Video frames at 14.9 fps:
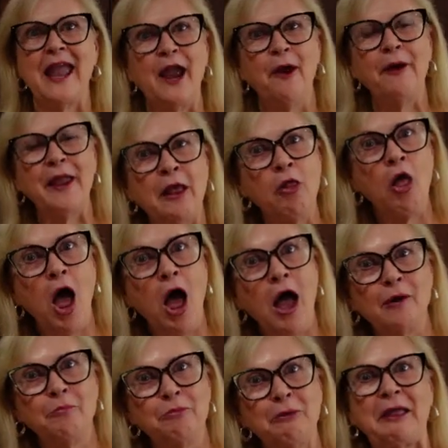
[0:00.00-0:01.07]
Harry
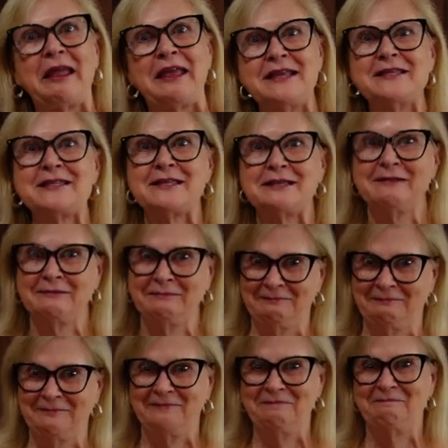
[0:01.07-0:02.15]
along, please.
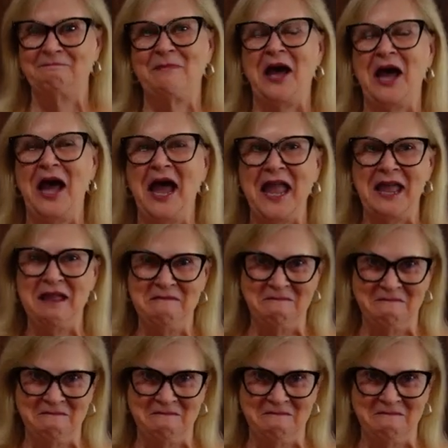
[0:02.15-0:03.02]
Goodbye. Bye.